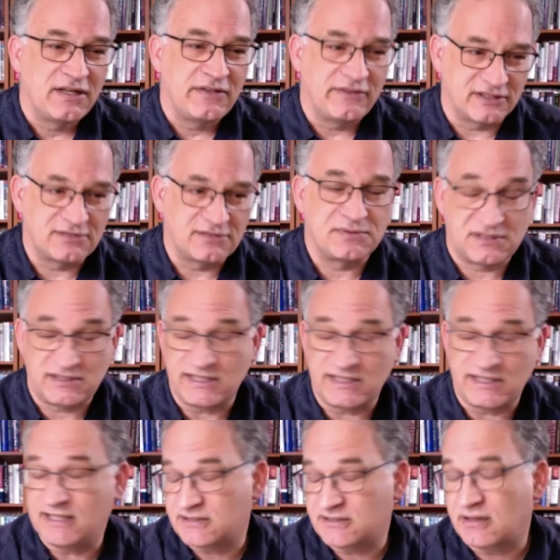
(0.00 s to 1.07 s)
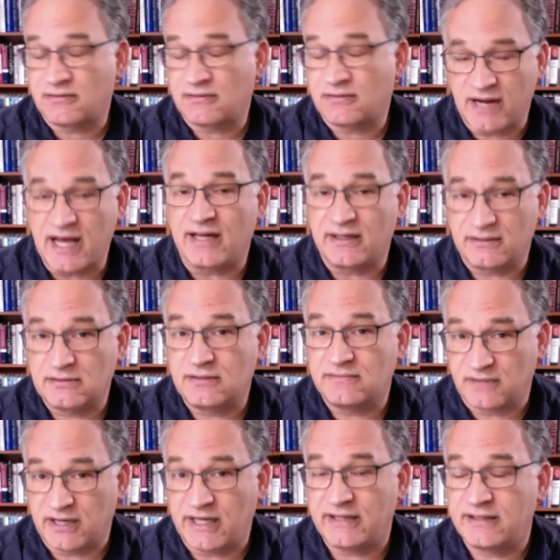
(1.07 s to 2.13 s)
this was seen as a threat,
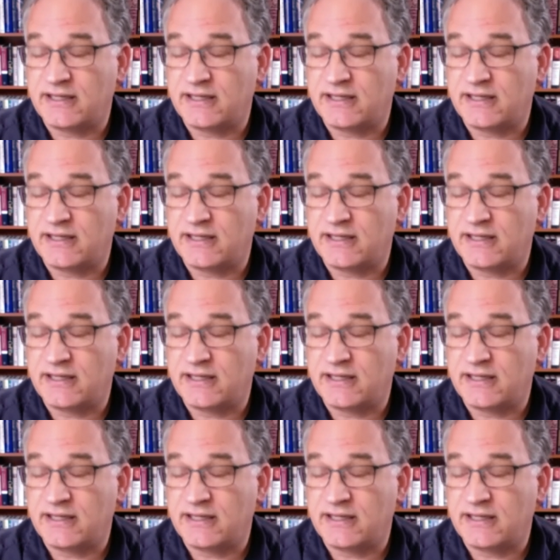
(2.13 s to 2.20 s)
right?